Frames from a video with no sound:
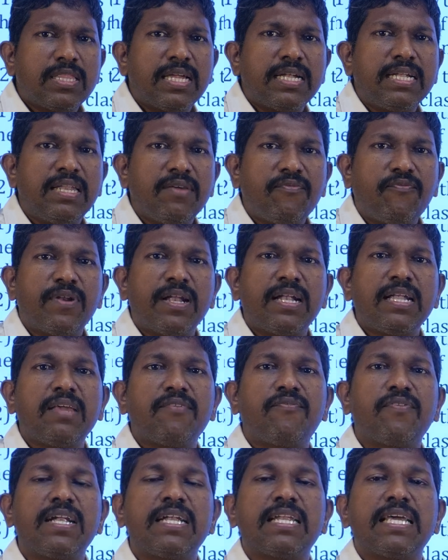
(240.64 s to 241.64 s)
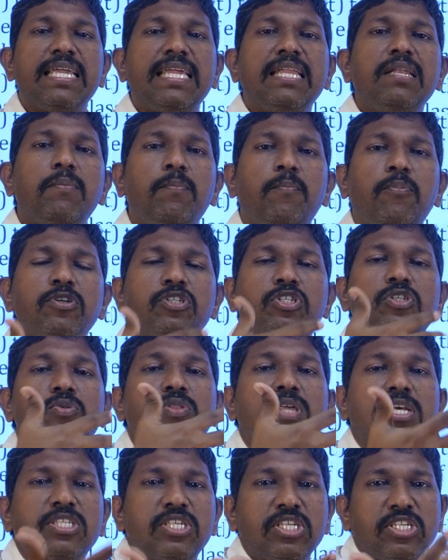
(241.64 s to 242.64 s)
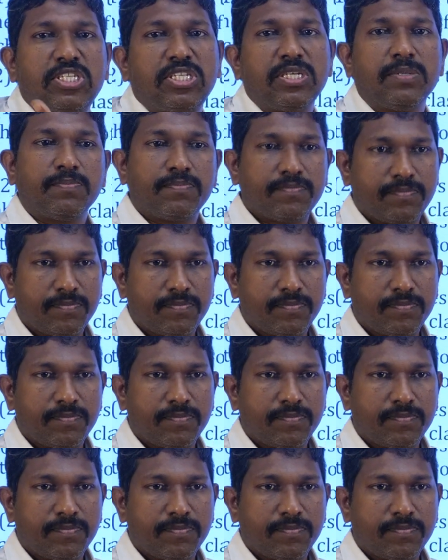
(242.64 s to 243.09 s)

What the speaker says: the different inputs to the system.